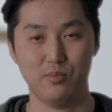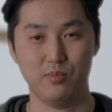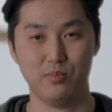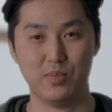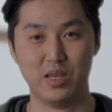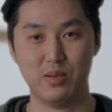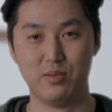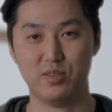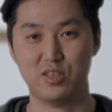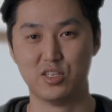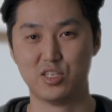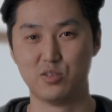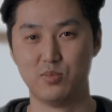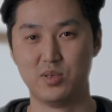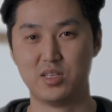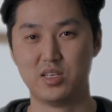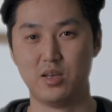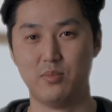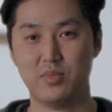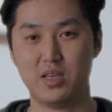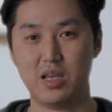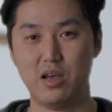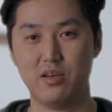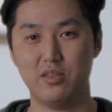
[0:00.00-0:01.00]
maybe this will be
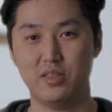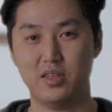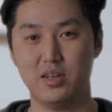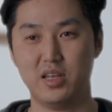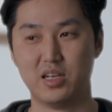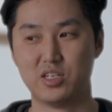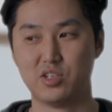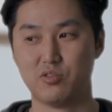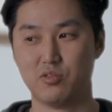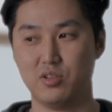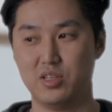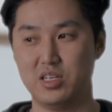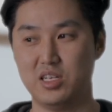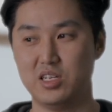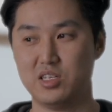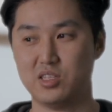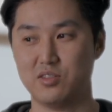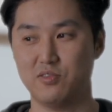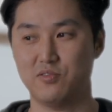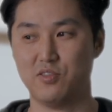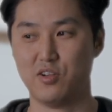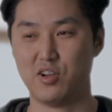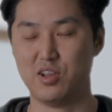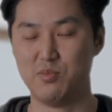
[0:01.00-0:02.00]
coming out in the next release,
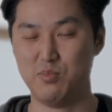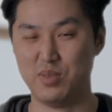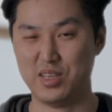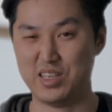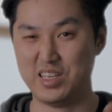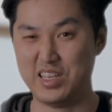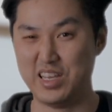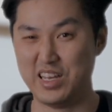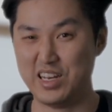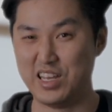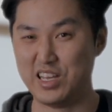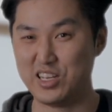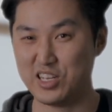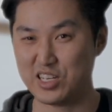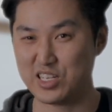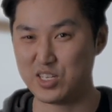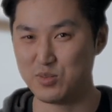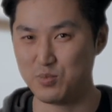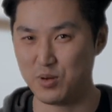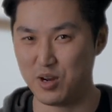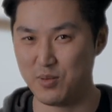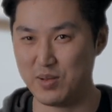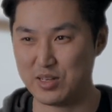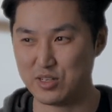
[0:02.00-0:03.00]
the very beginning
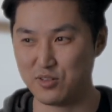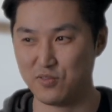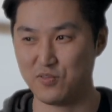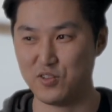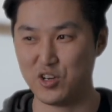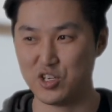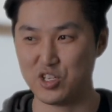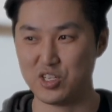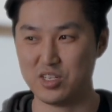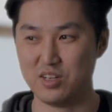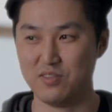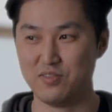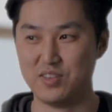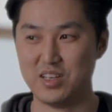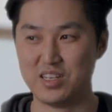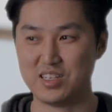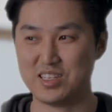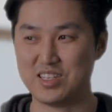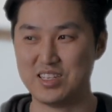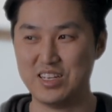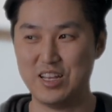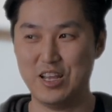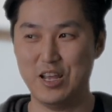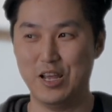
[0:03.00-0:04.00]
experimental version of
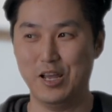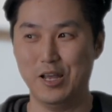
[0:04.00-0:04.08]
this.